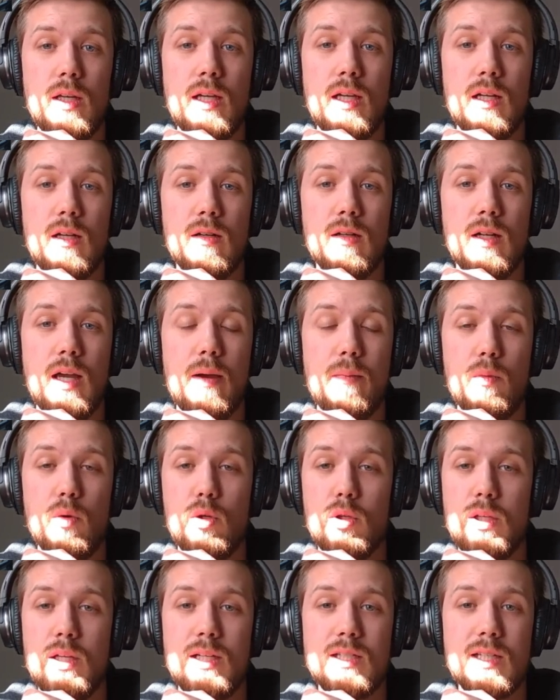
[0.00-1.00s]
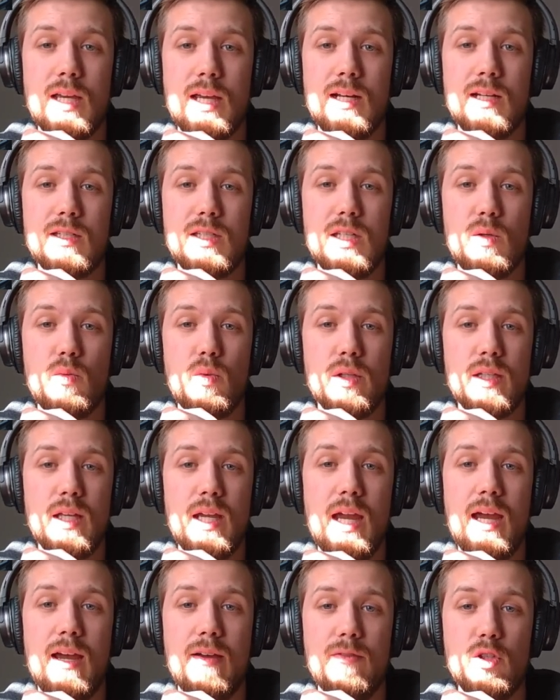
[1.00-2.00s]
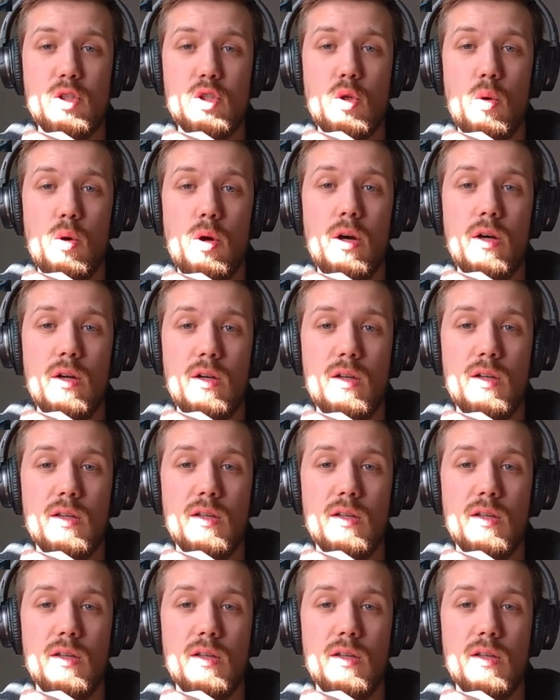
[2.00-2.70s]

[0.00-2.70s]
and I'm really excited to see what they have in store.